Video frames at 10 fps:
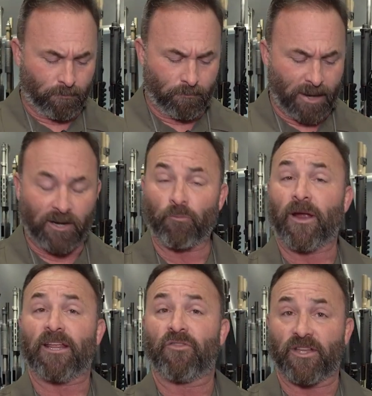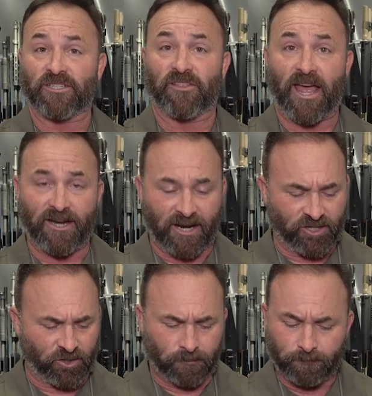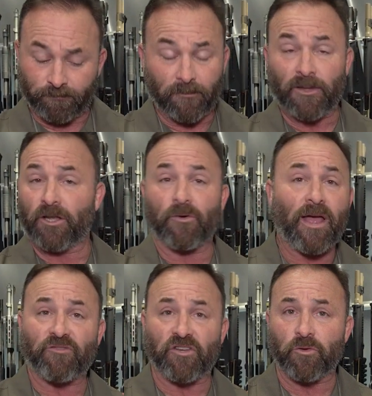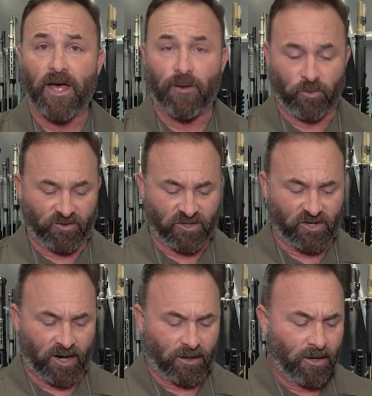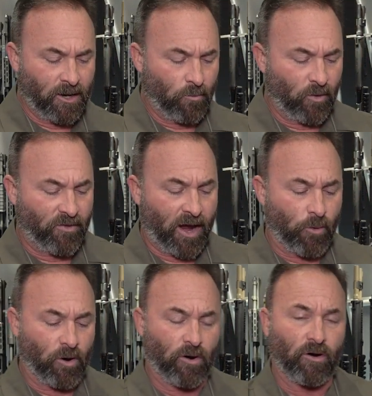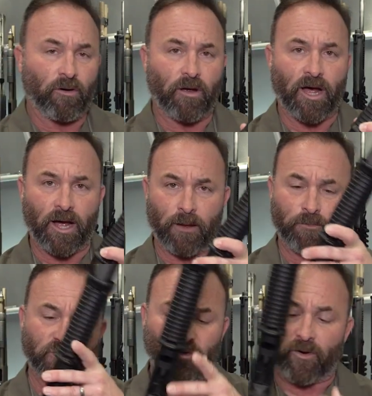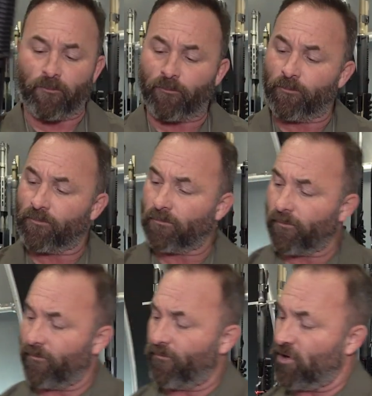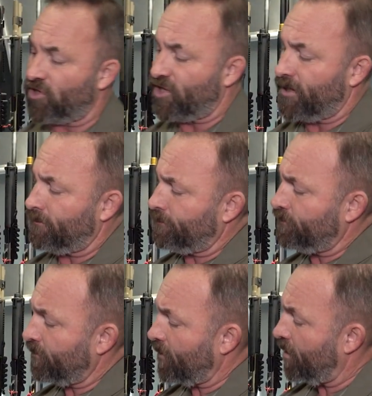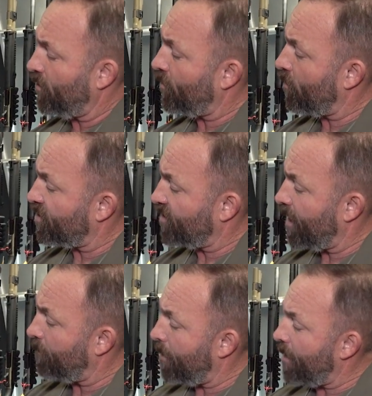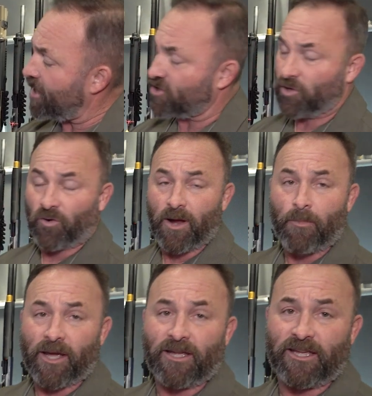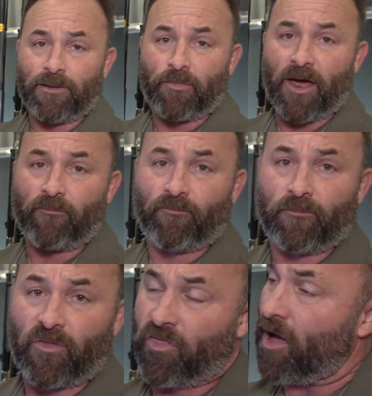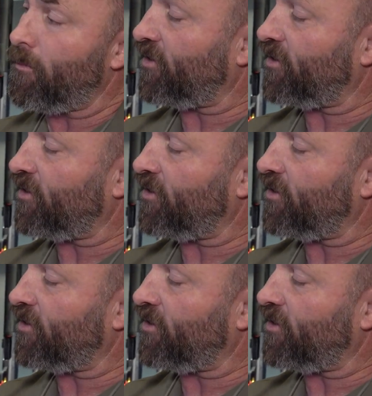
making ready, things of that nature. You don't have to do that with this gun. With our pistol grip version, you'll notice that my master grip, I can keep that thumb